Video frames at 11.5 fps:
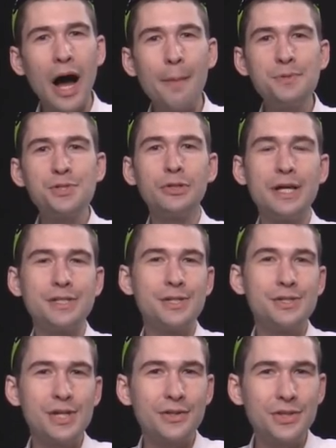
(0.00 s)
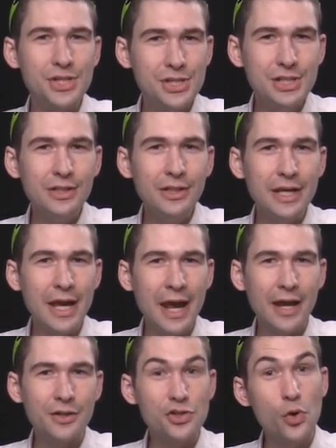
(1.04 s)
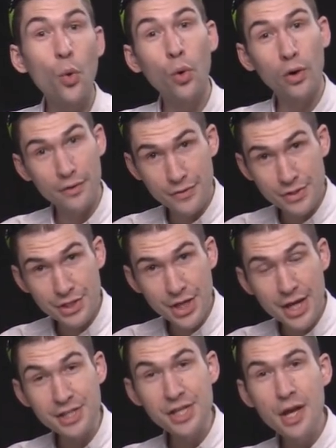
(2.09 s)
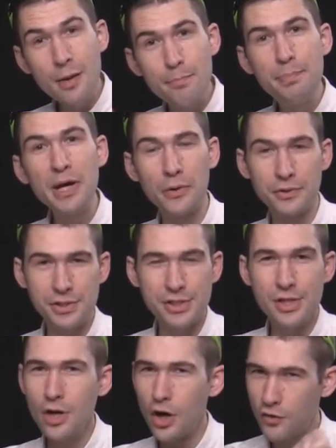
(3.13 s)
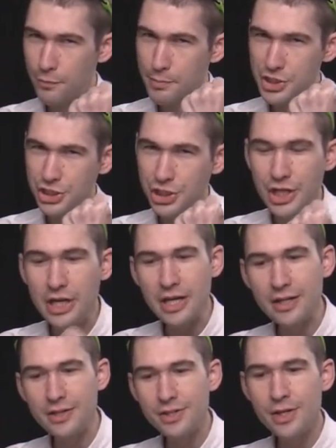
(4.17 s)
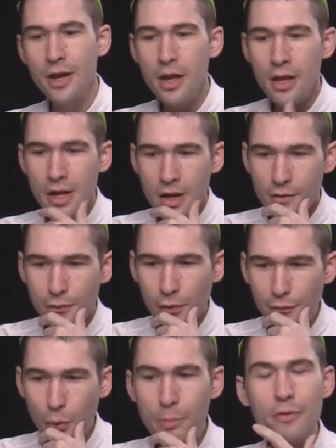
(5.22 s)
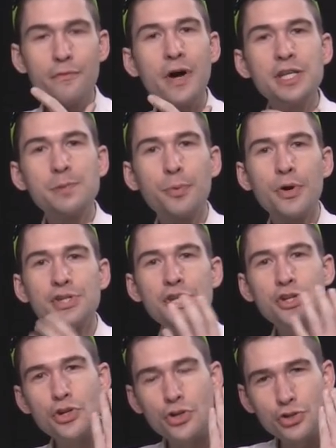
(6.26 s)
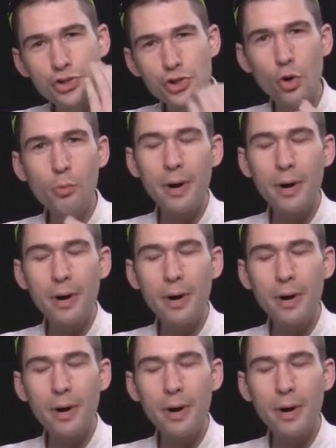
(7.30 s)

obsolescence at the steely hands, or in this case, belts of machines. For former Vice President Joe